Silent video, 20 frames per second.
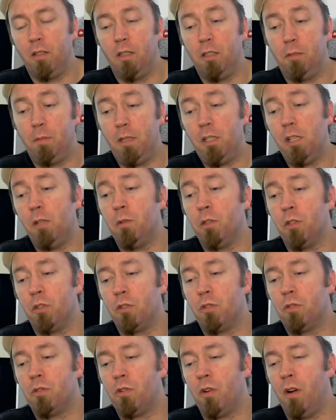Especially when you're
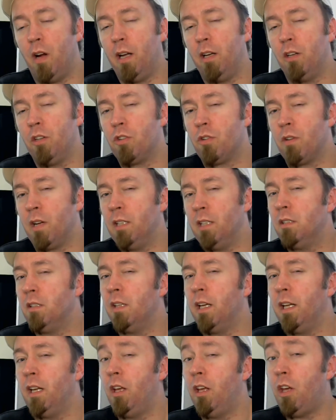trying to
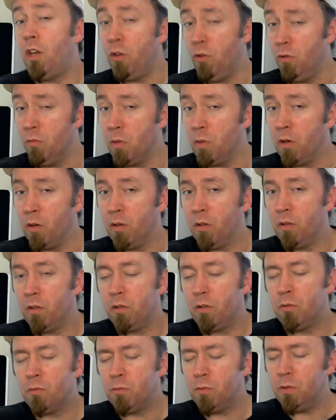translate humor,
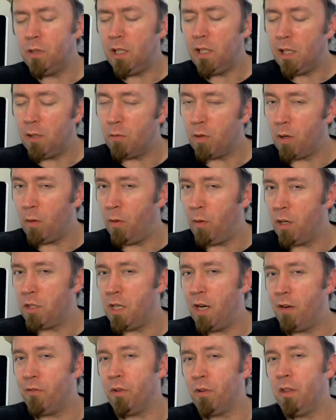you really want to watch
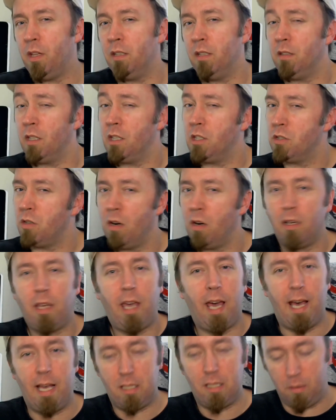out for things like
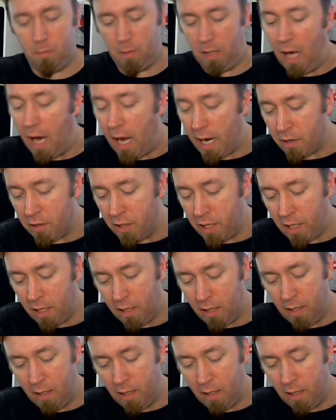sarcasm, irony,